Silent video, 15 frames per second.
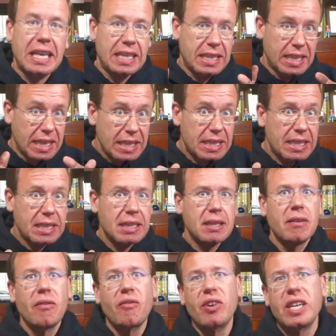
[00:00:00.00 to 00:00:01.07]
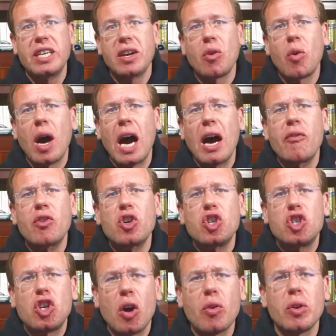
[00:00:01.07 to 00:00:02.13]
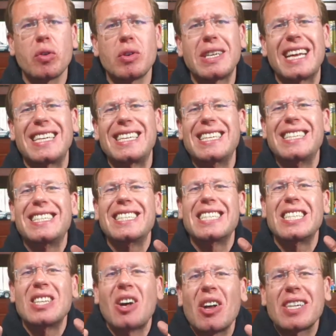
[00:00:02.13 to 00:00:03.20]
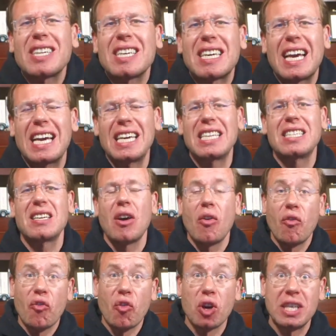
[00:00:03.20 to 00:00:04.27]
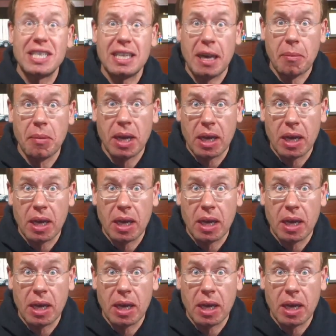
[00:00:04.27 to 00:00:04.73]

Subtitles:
In this video, I will show you that this is not the case for some